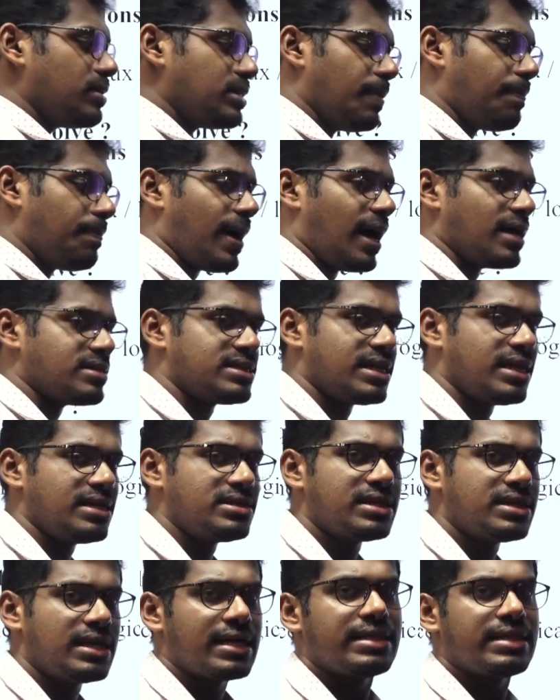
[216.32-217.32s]
the
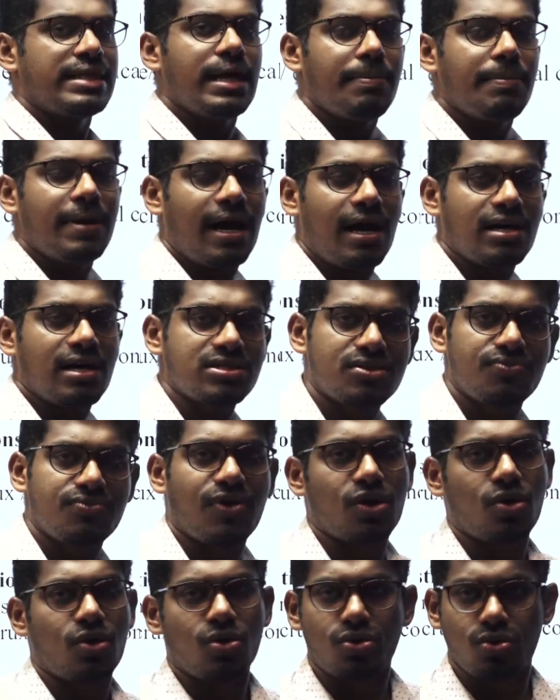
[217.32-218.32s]
passage they may ask
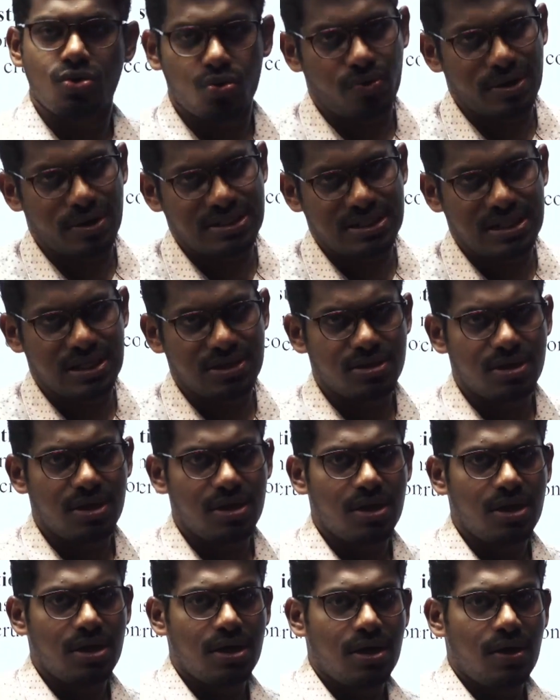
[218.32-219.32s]
1 or 2 questions.
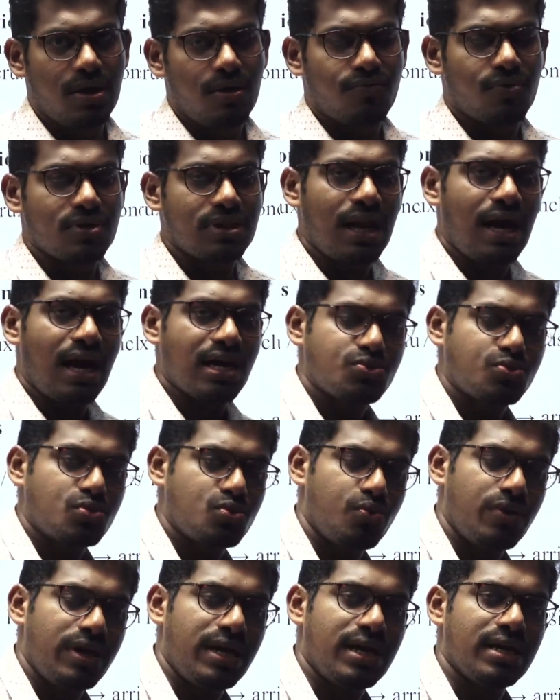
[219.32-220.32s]
For the last
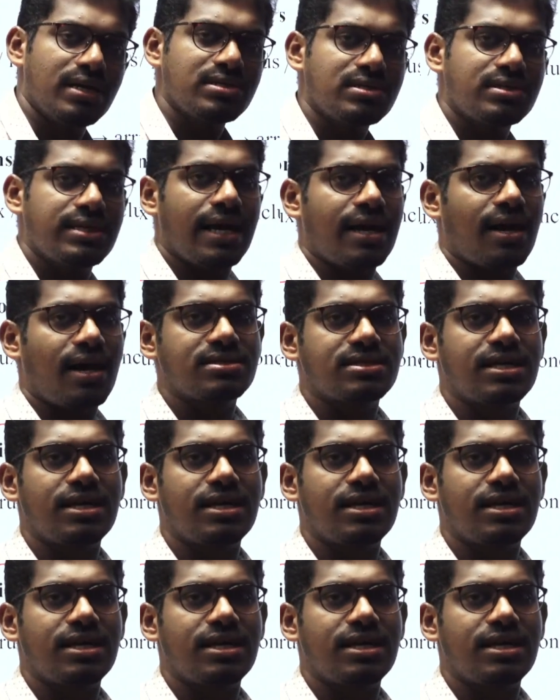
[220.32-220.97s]
2 years they have